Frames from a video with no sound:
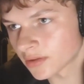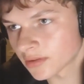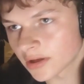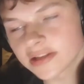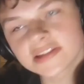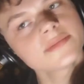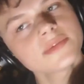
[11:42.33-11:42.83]

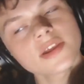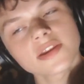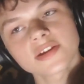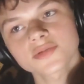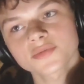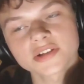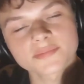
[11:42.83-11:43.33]
It seems they
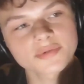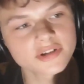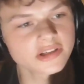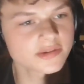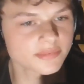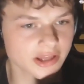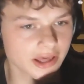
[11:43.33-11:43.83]
decrease pretty
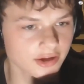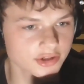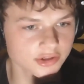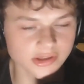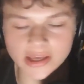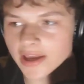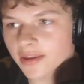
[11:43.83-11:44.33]

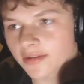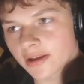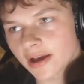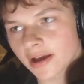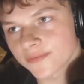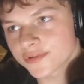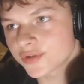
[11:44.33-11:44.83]
substantially. I
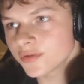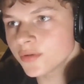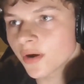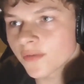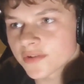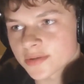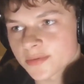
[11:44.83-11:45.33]
can shoot you
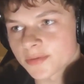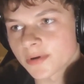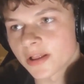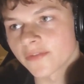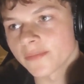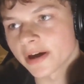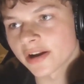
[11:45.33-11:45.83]
over some of the
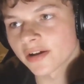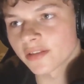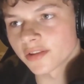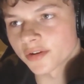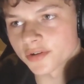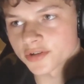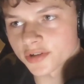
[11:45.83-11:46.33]
relevant medical
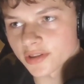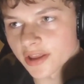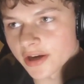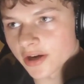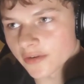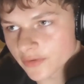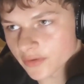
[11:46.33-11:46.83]
literature
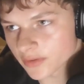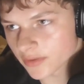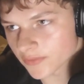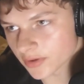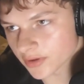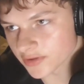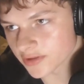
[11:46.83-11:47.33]
later if
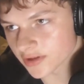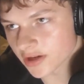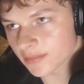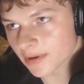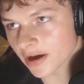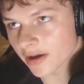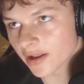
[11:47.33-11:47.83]
you're concerned
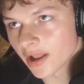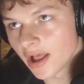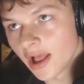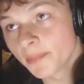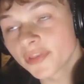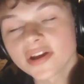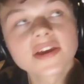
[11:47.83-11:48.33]
about it.
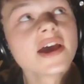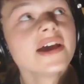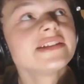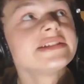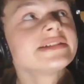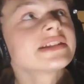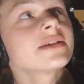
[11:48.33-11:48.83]
But like, it
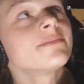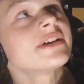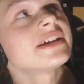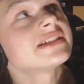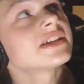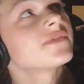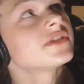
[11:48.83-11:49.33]
seems like the
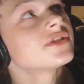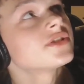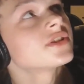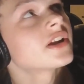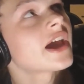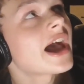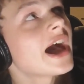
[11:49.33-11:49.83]
biggest difference you're
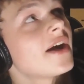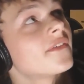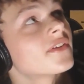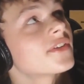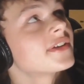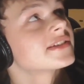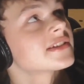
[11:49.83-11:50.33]
going to have are
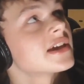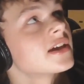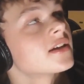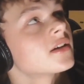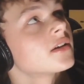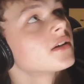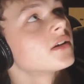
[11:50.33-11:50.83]
things
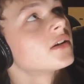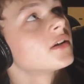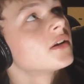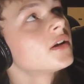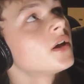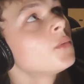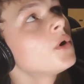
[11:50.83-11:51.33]
like.
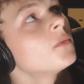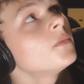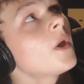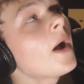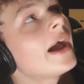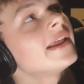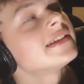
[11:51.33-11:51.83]
Well,
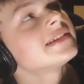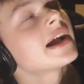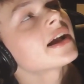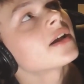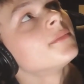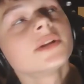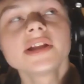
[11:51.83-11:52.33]
no, it's
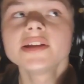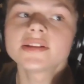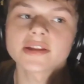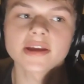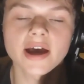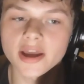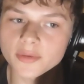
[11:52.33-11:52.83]
not
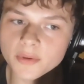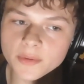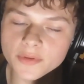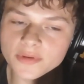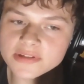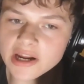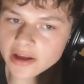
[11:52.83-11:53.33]
completely. I agree with
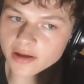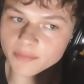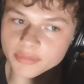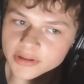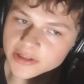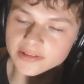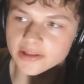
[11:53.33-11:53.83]
you. It's not
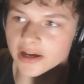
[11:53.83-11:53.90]
completely.